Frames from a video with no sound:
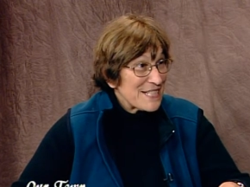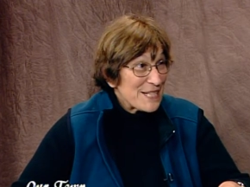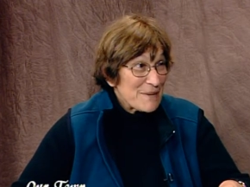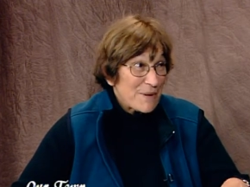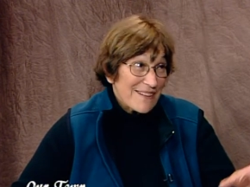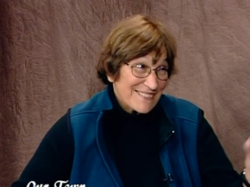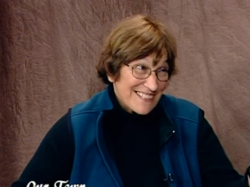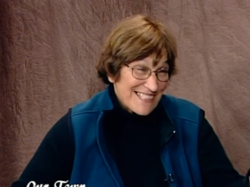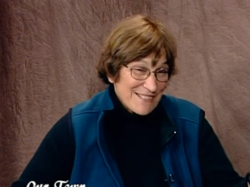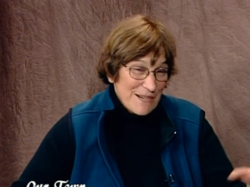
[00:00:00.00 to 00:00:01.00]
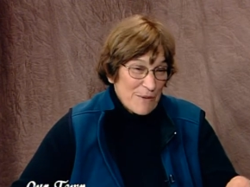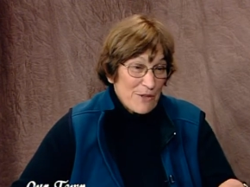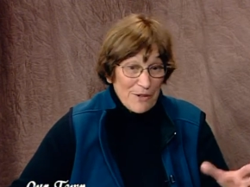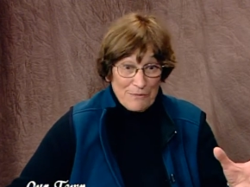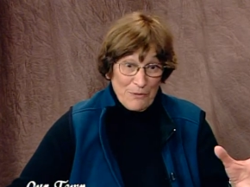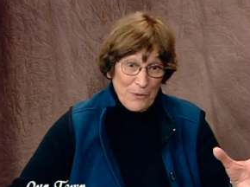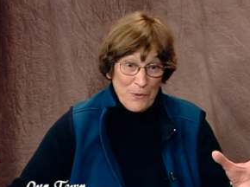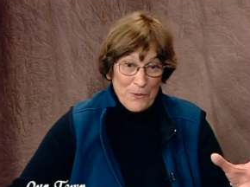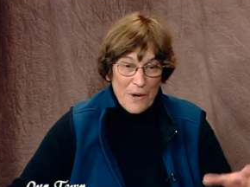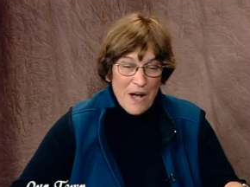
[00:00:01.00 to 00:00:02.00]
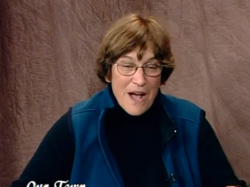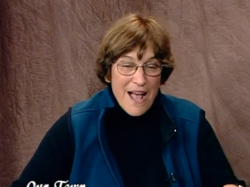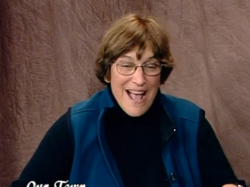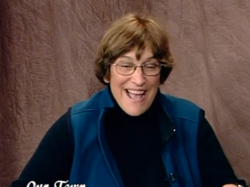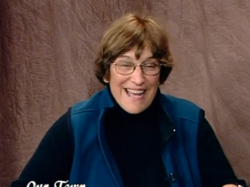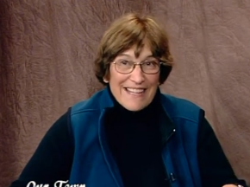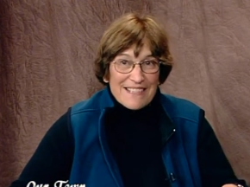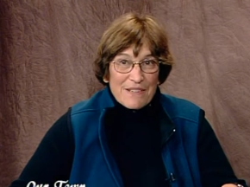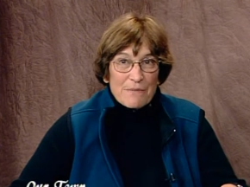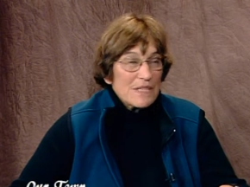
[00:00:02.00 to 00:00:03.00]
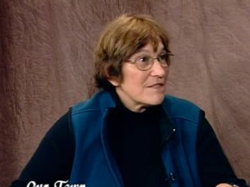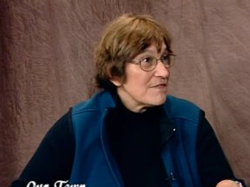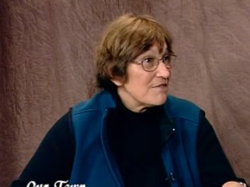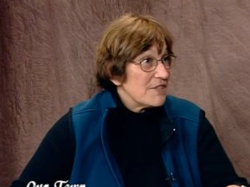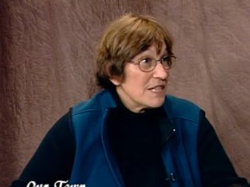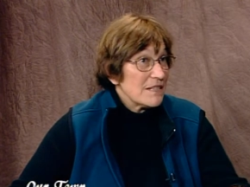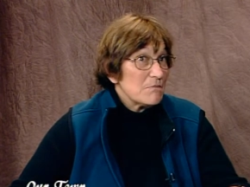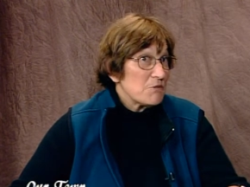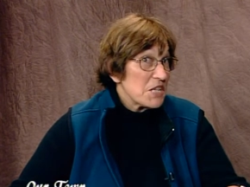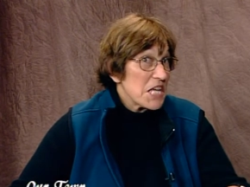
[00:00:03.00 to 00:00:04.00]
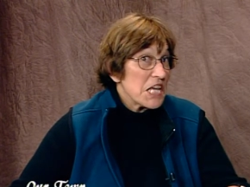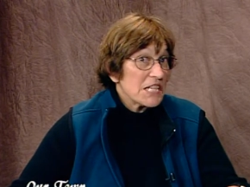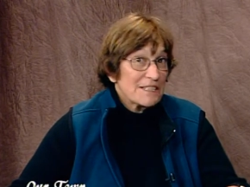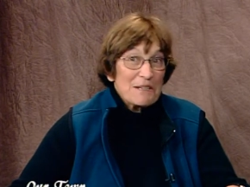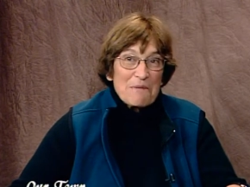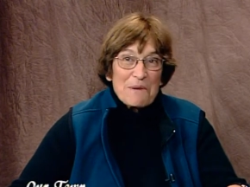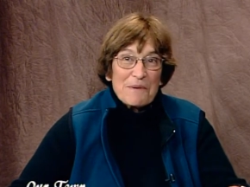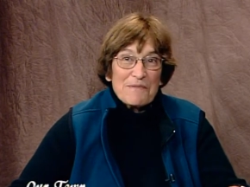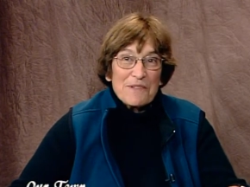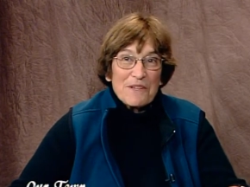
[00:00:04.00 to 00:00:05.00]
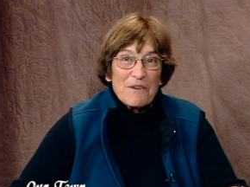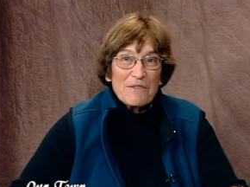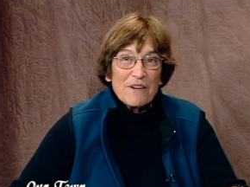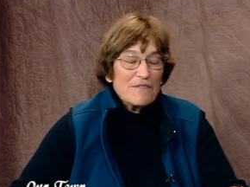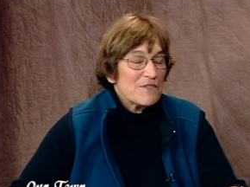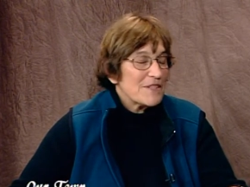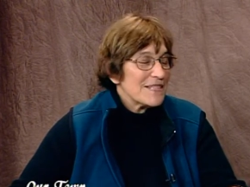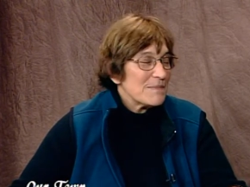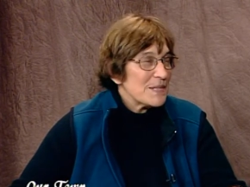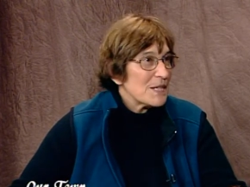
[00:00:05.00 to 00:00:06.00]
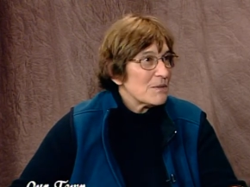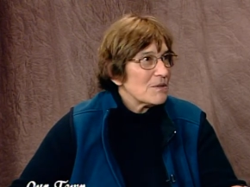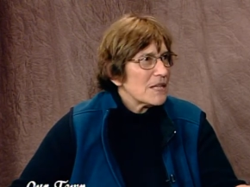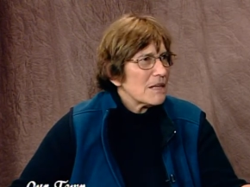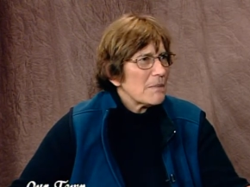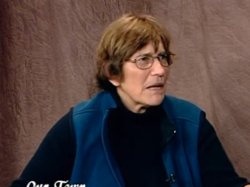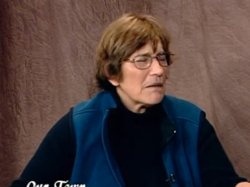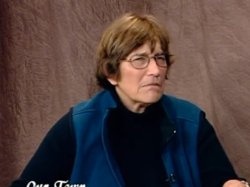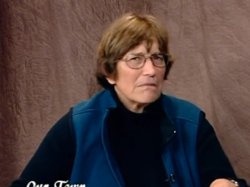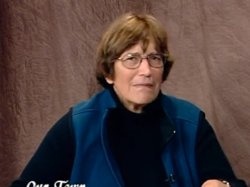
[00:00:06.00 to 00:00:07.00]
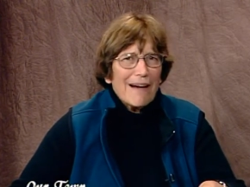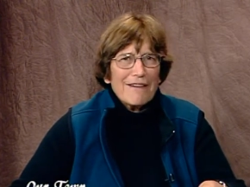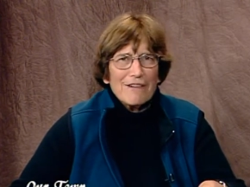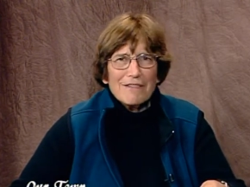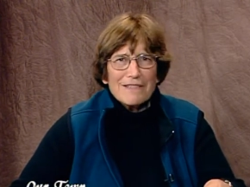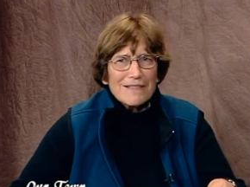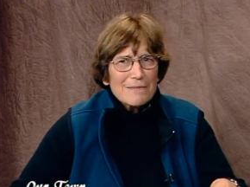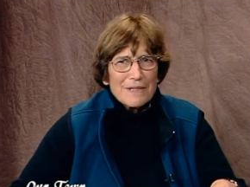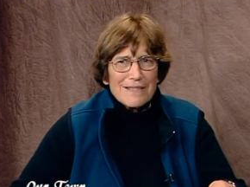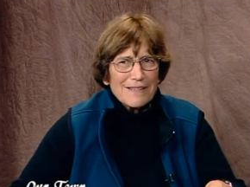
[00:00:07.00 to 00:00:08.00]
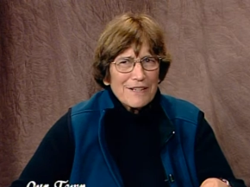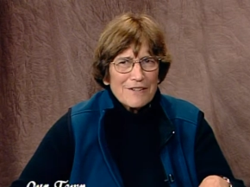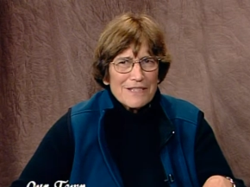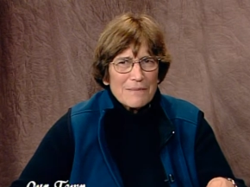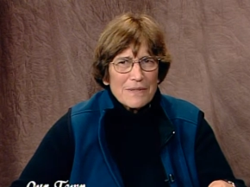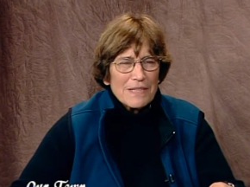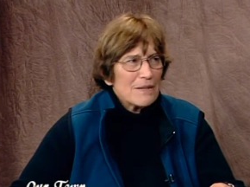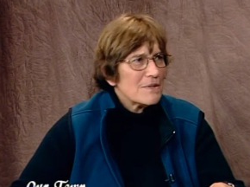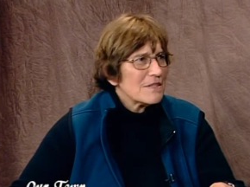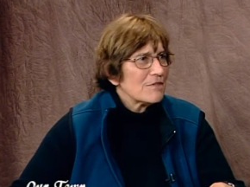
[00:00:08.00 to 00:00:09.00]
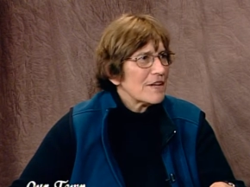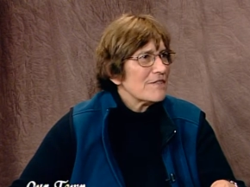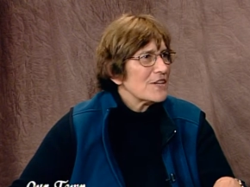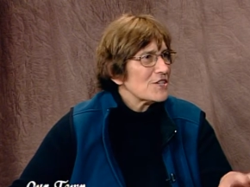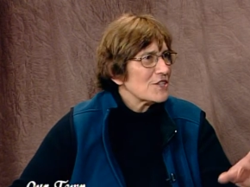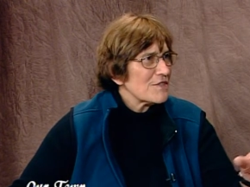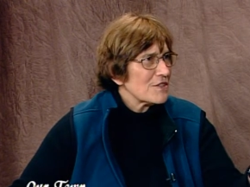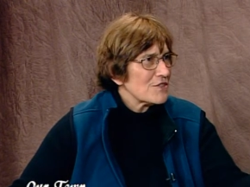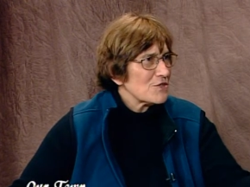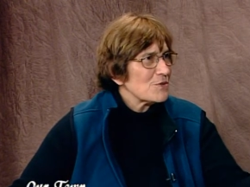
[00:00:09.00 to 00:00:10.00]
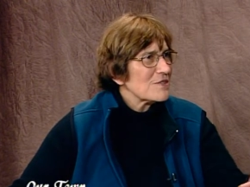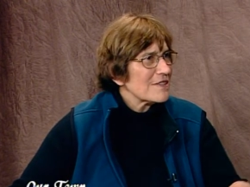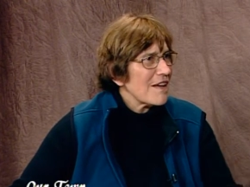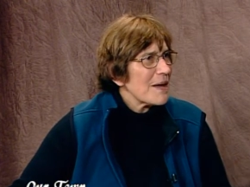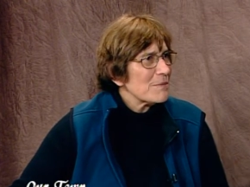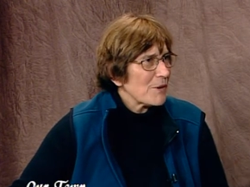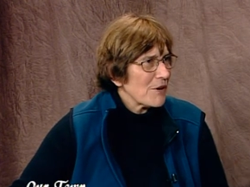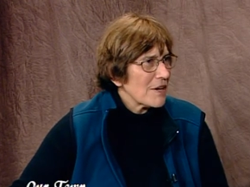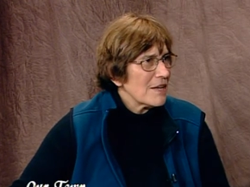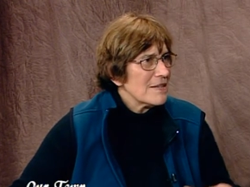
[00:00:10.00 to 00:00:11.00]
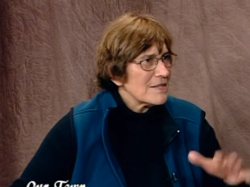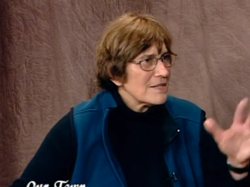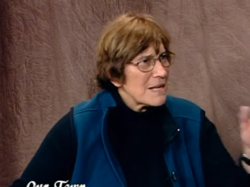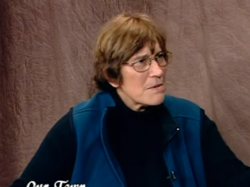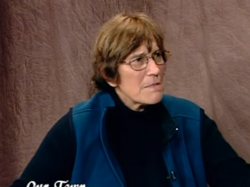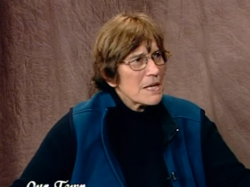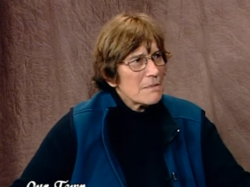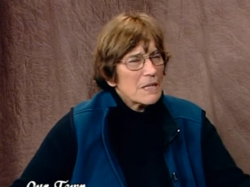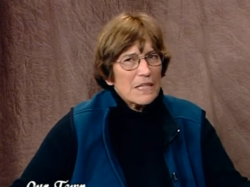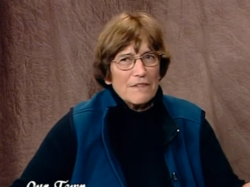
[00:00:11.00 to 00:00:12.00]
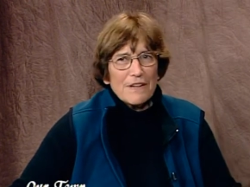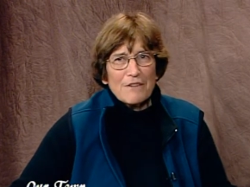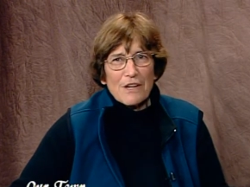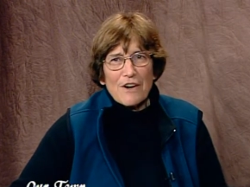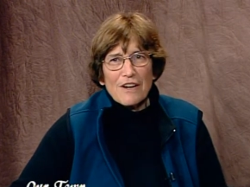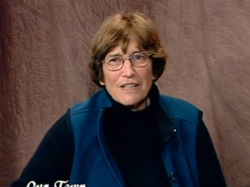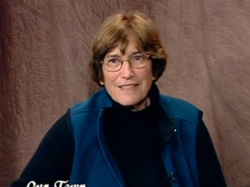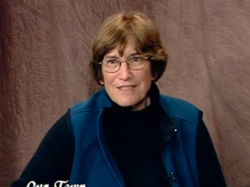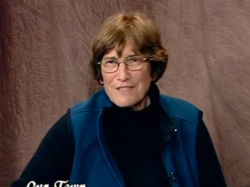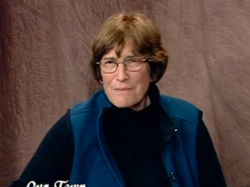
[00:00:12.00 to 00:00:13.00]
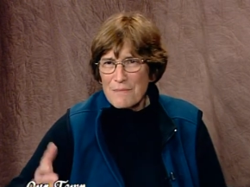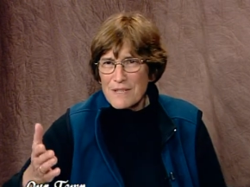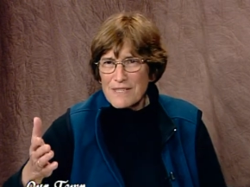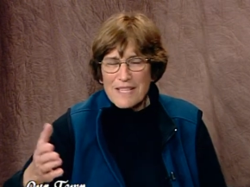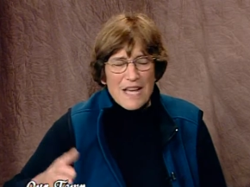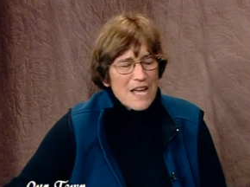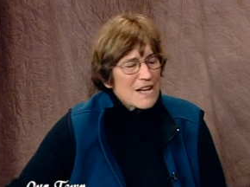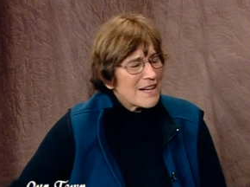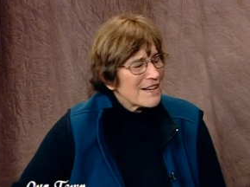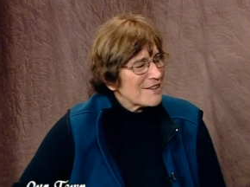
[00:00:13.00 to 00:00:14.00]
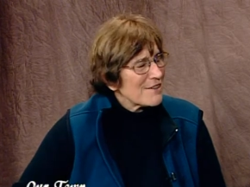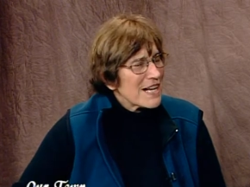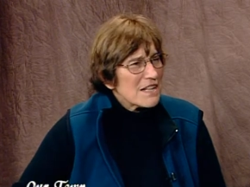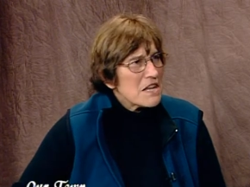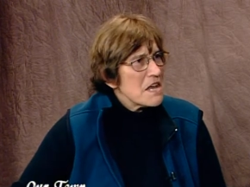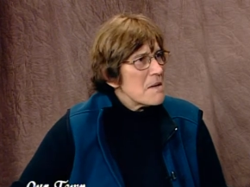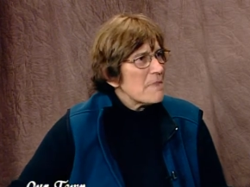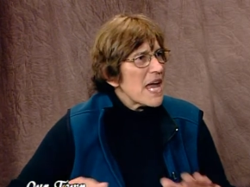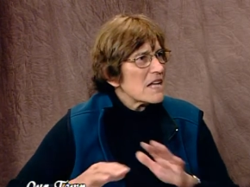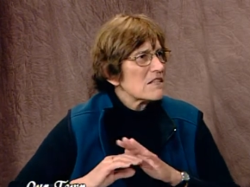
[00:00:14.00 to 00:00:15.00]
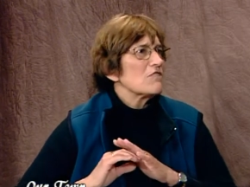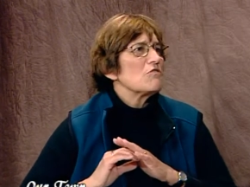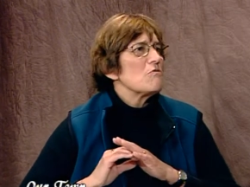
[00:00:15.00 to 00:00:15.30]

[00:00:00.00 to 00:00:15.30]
cheap. Well, at the time we thought Ooh. And so it was defeated pretty handily when we went for the override for the DPW. And then about, I don't know, six months later or something, there was a renovation of the Storrs library. Same amount of money, if I recall correctly. Do you remember this mm -hmm. correctly? Passed